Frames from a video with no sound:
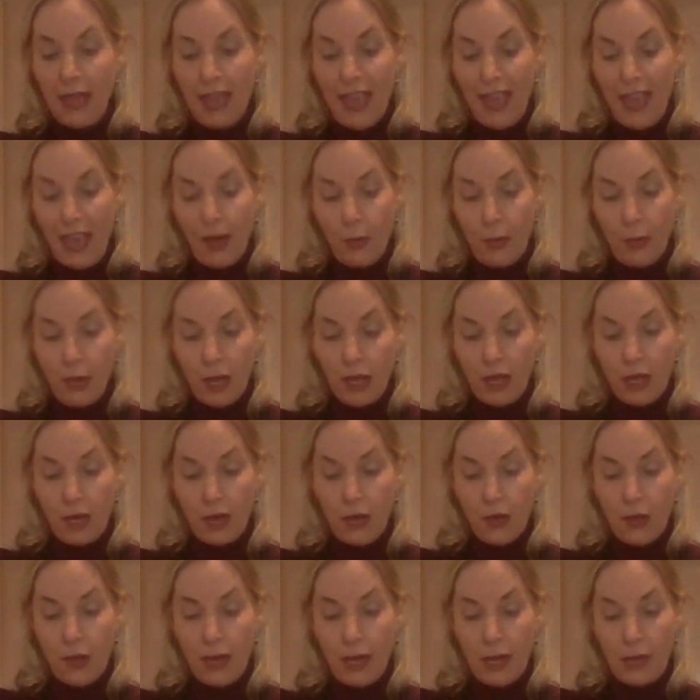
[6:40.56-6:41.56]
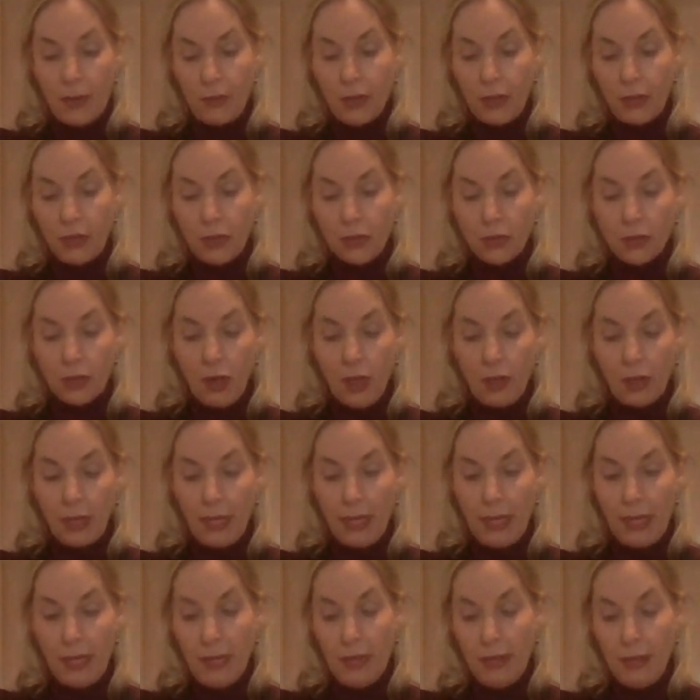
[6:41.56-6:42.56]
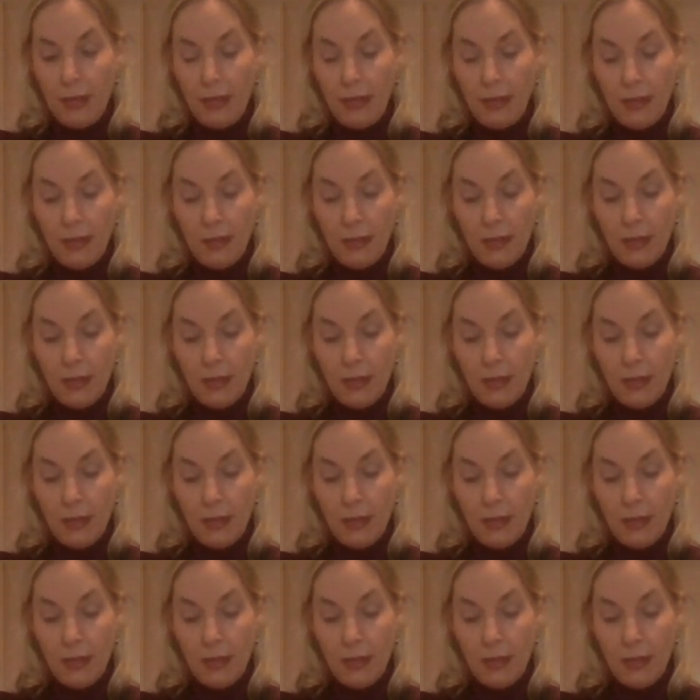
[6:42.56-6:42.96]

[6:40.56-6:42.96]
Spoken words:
And we're going to put those all in.